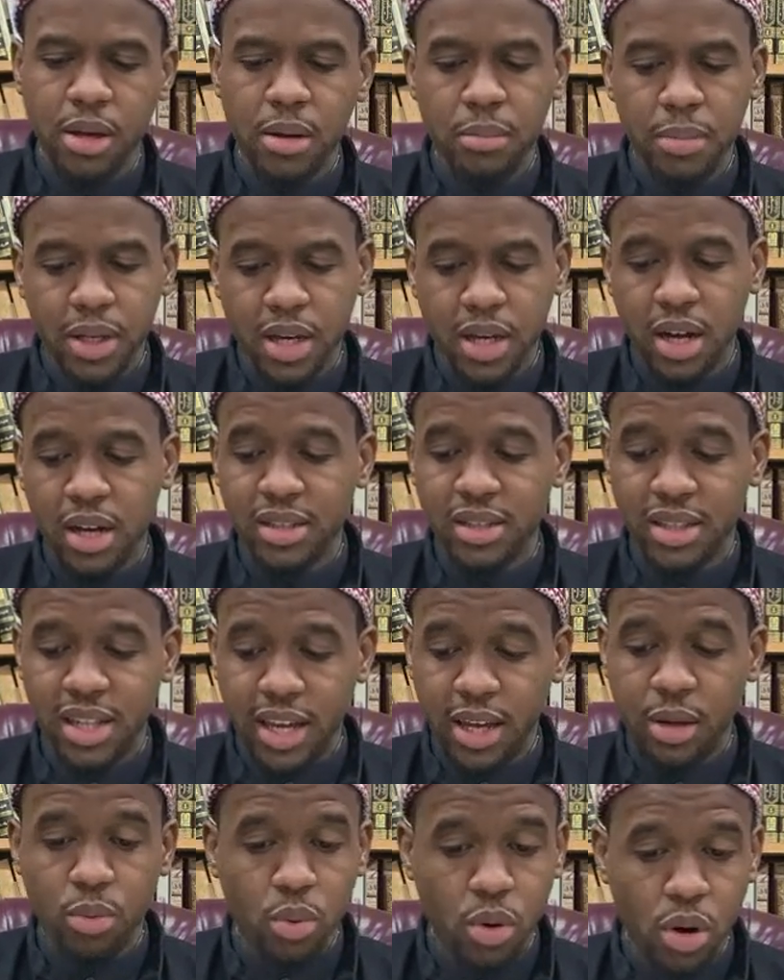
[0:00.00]
because
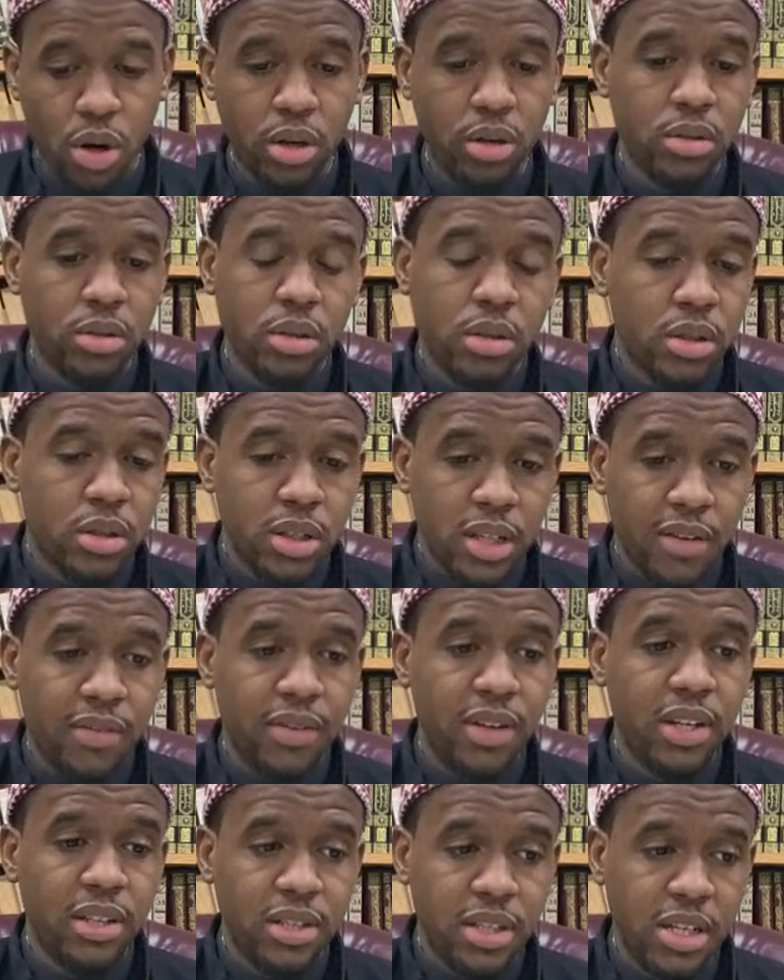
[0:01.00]
they weren't given
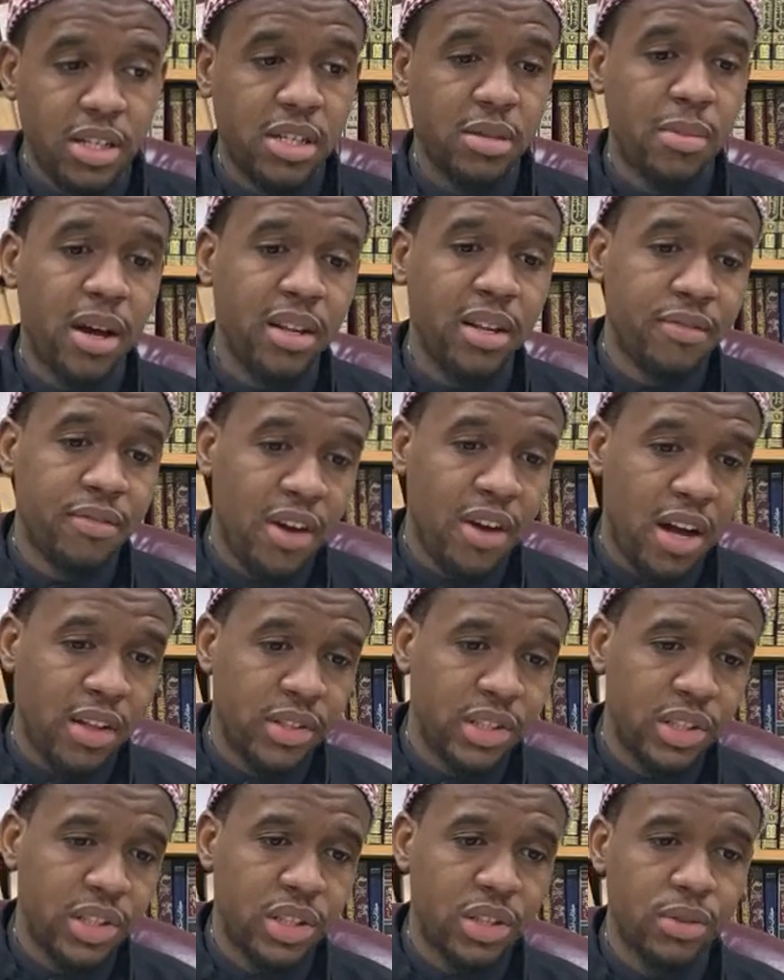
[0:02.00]
attention by their
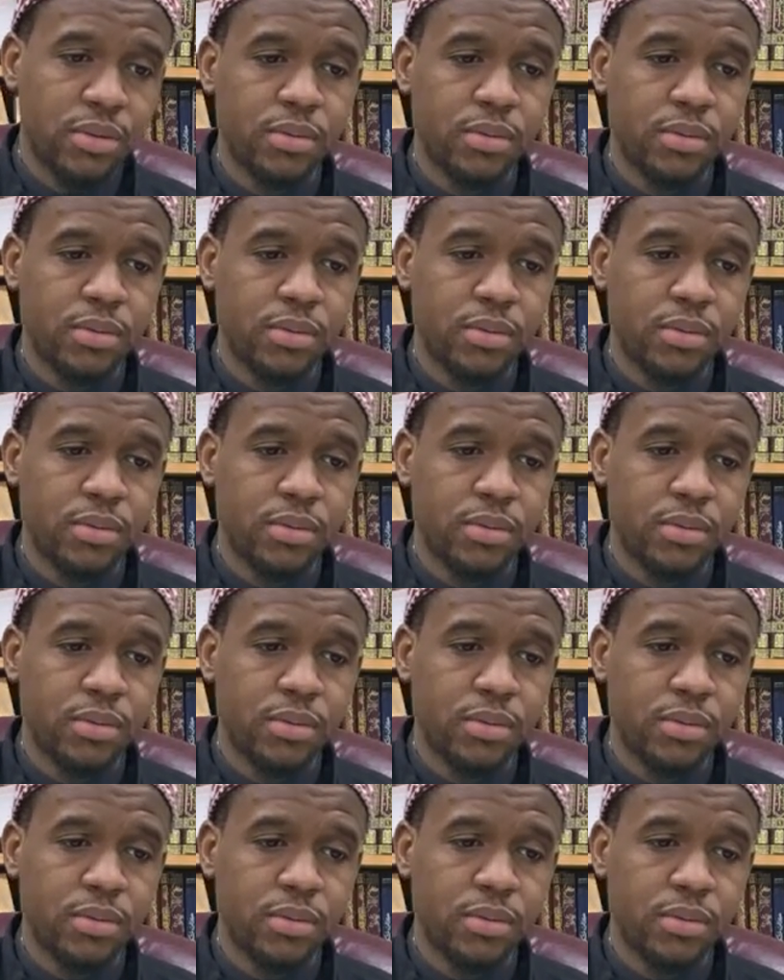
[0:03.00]
fathers.